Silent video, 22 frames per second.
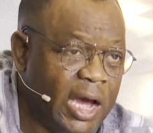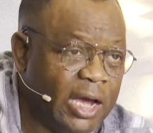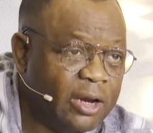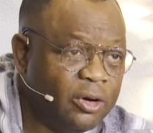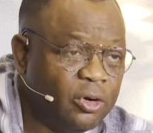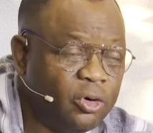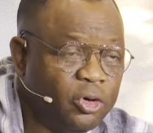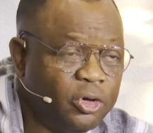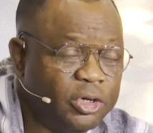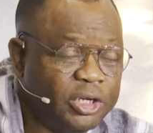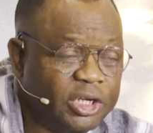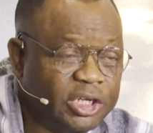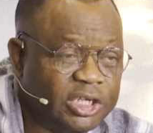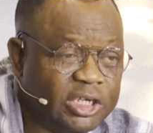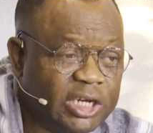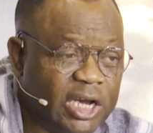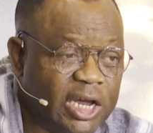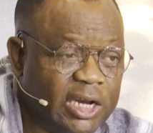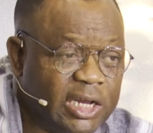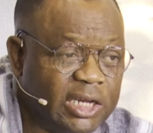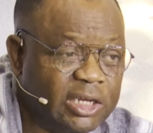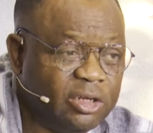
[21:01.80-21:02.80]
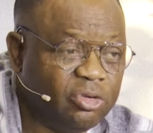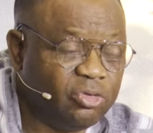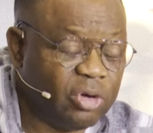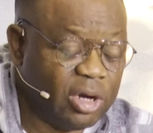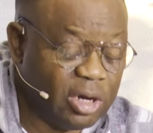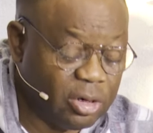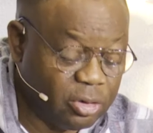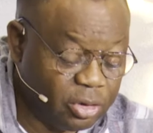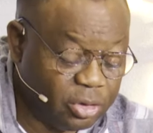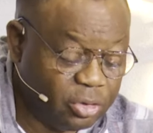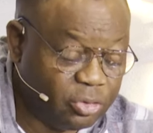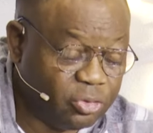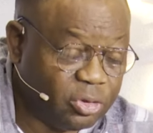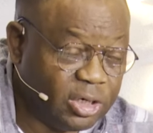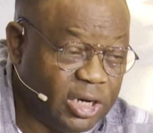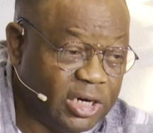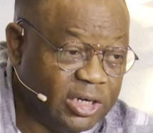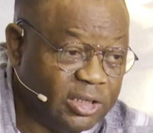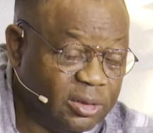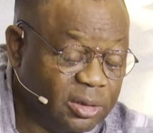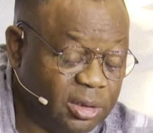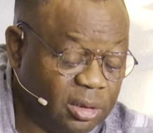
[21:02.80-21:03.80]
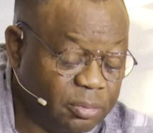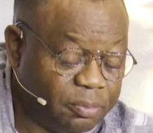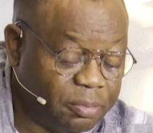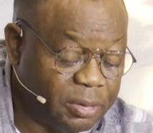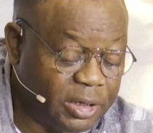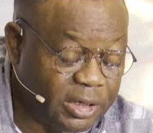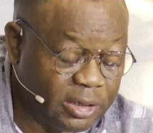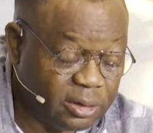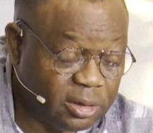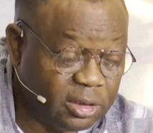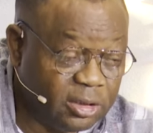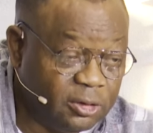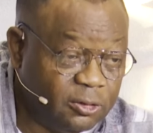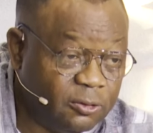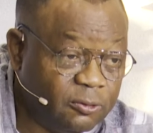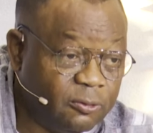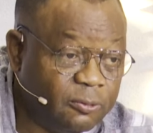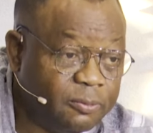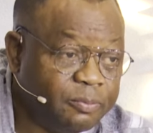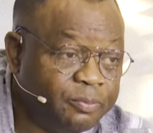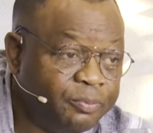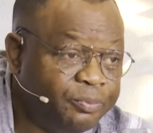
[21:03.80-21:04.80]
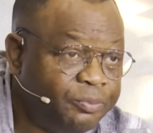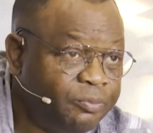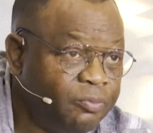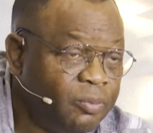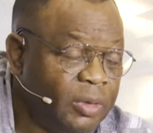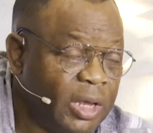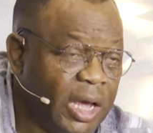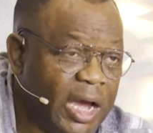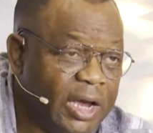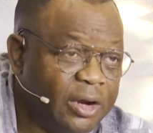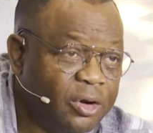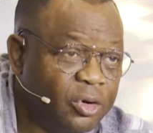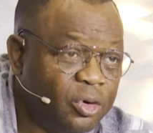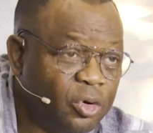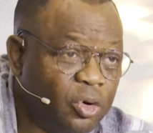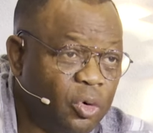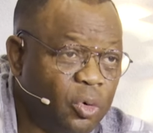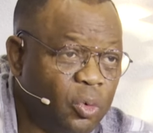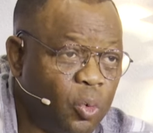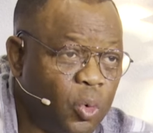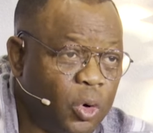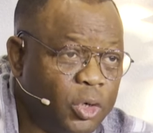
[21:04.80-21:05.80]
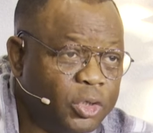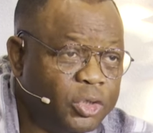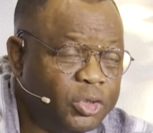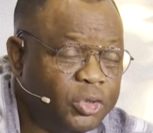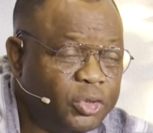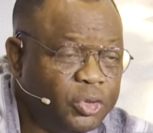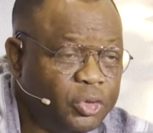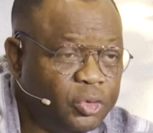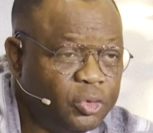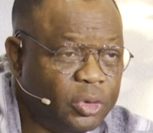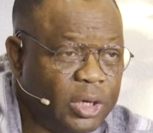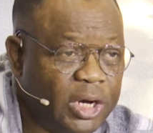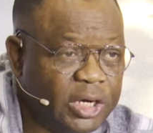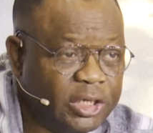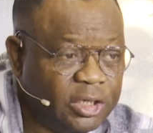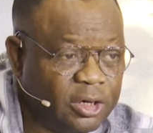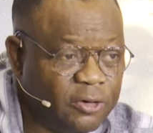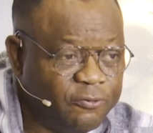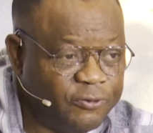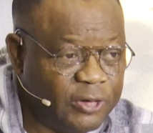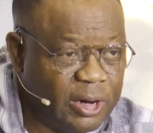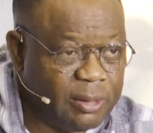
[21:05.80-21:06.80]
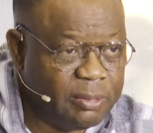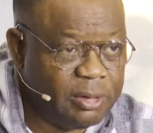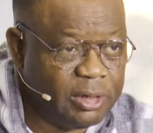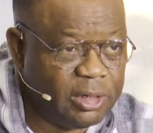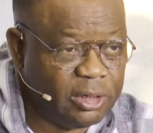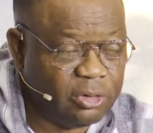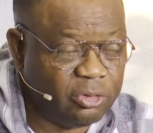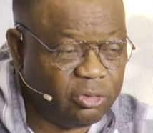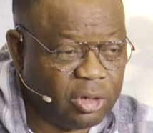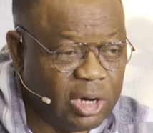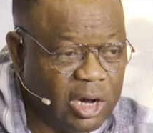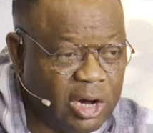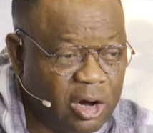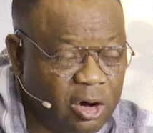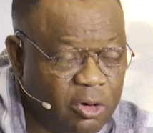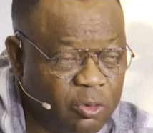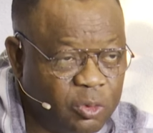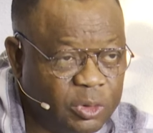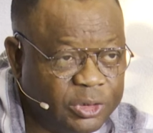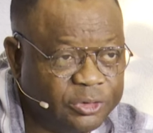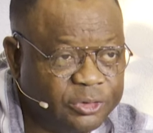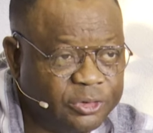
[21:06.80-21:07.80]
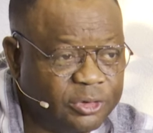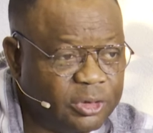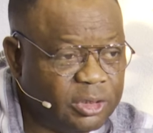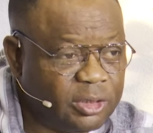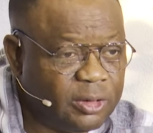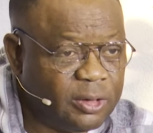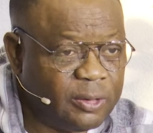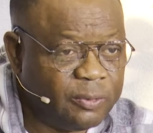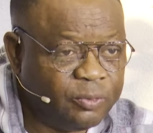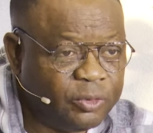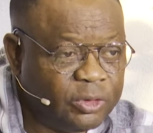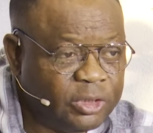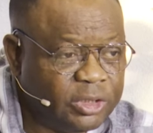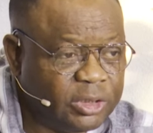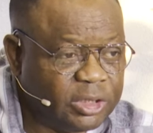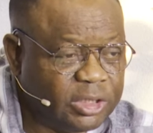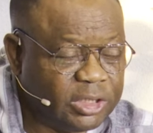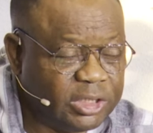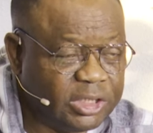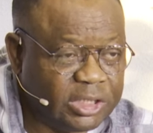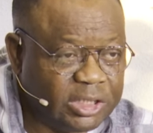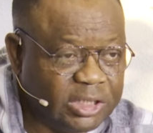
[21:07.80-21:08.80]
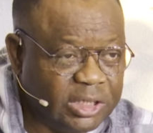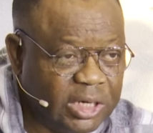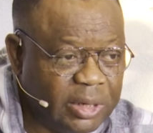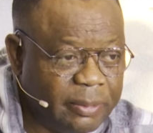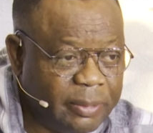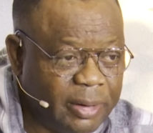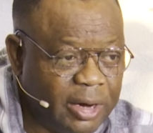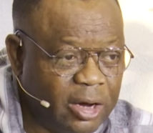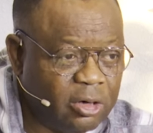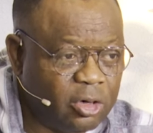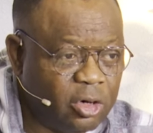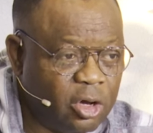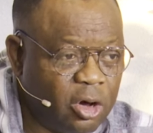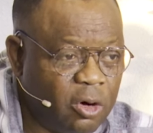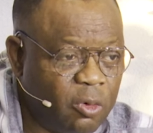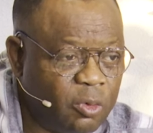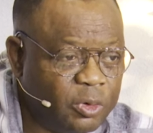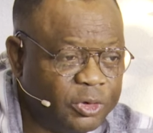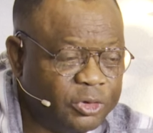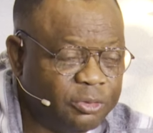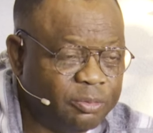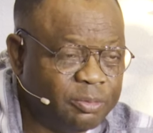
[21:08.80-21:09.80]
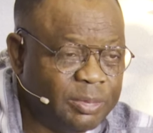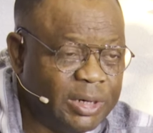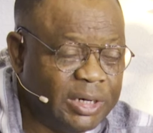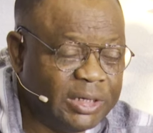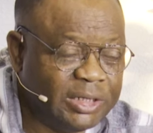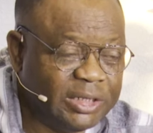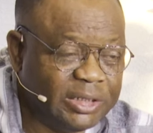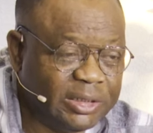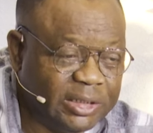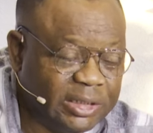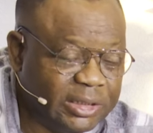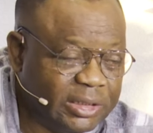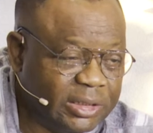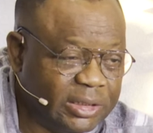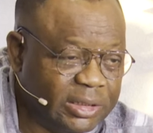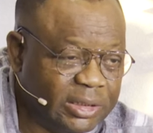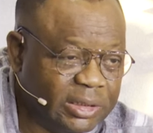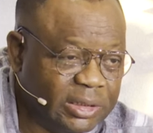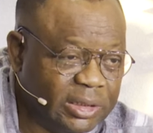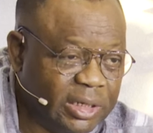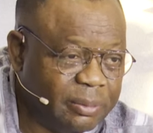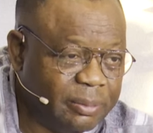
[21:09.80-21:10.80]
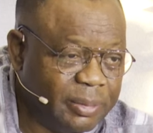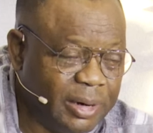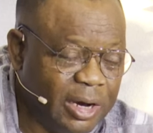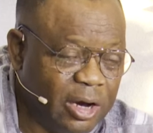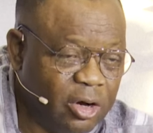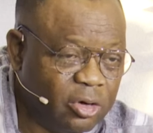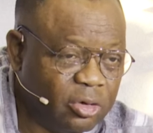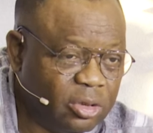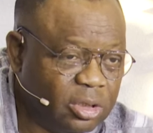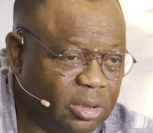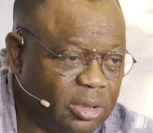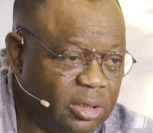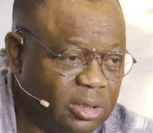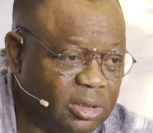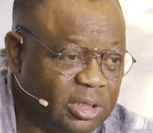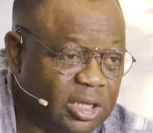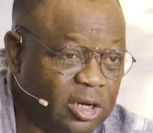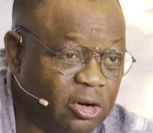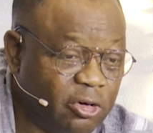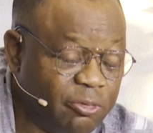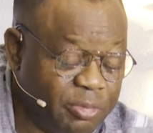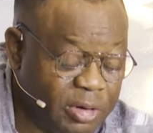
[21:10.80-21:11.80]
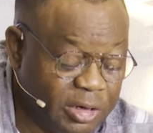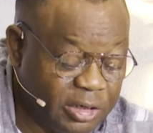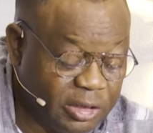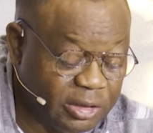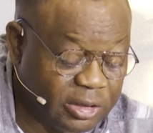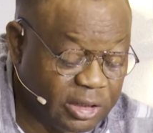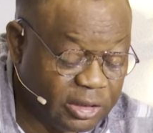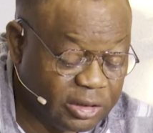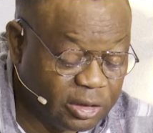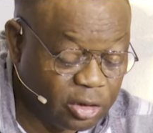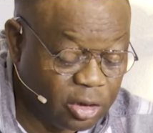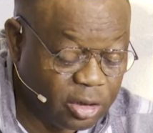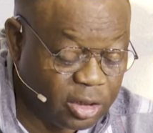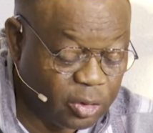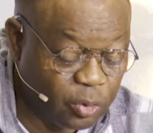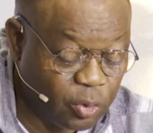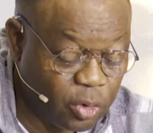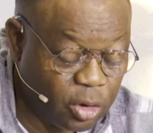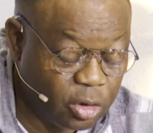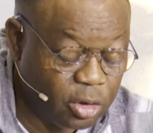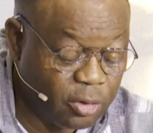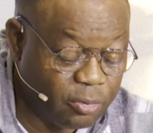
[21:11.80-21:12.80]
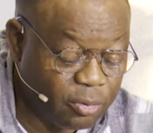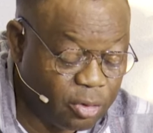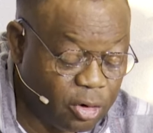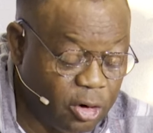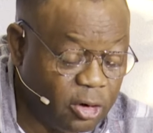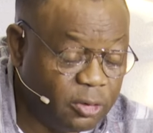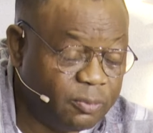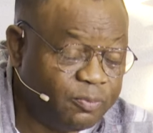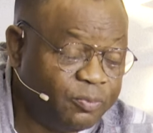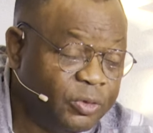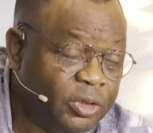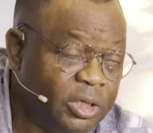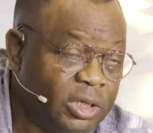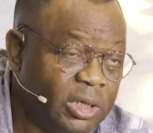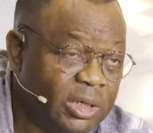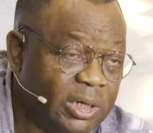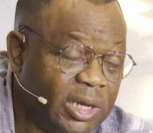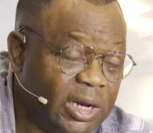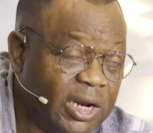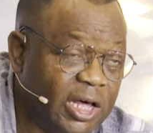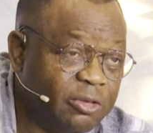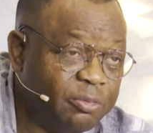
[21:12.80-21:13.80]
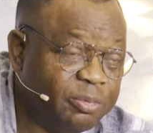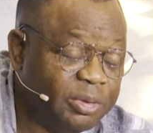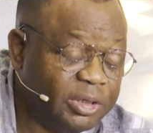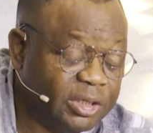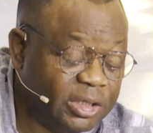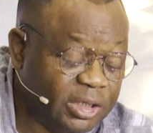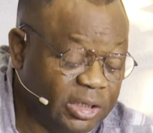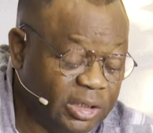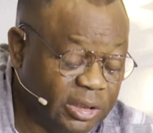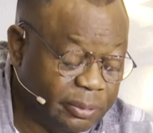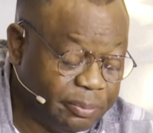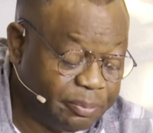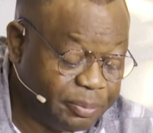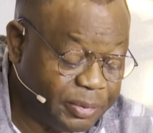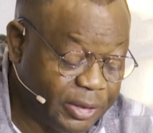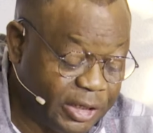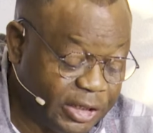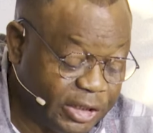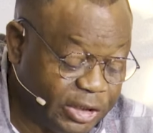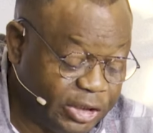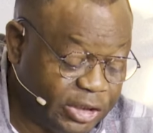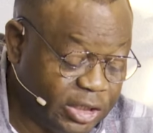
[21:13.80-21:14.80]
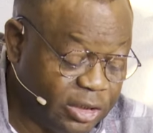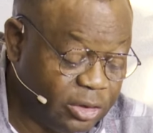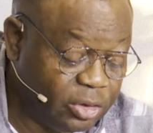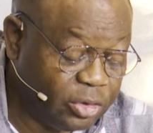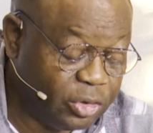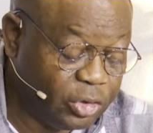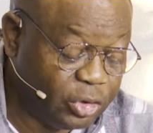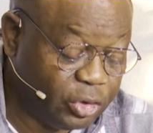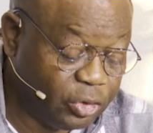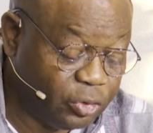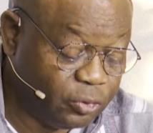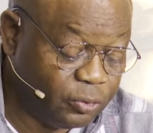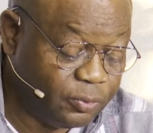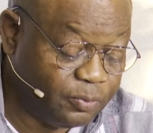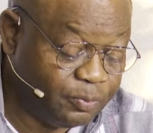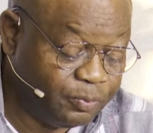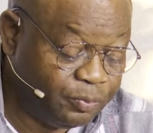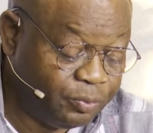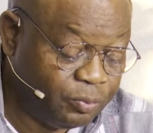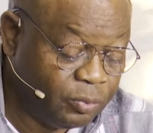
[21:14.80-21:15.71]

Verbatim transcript: I don't know the challenge you are going through that is depressing you. I don't know what you and your family, you are always thinking about, always meditating about, instead of meditating on the Word of God, that is bringing depression to you.